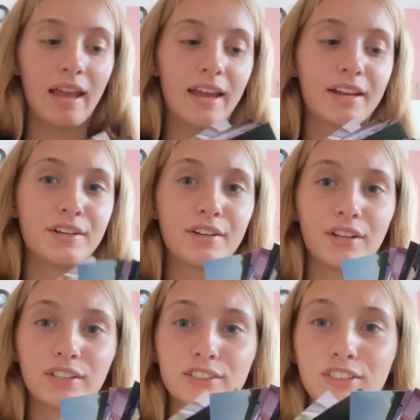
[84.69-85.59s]
And
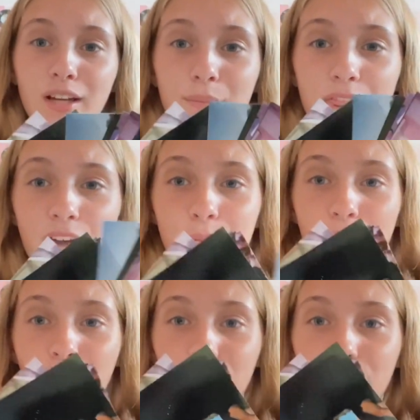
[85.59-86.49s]
some of them
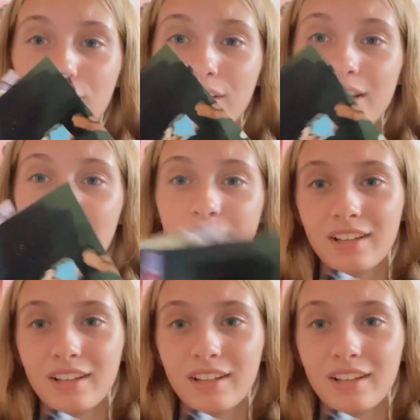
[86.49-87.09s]
are good,